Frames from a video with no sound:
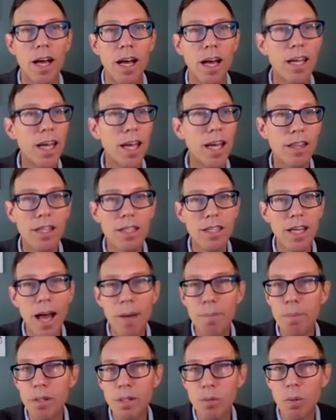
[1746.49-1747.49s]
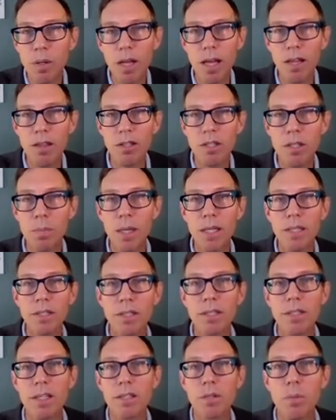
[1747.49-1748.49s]
Again, this happens with other
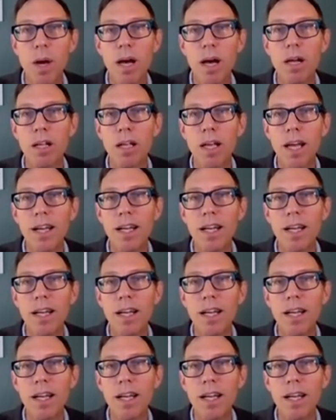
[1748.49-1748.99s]
species as well,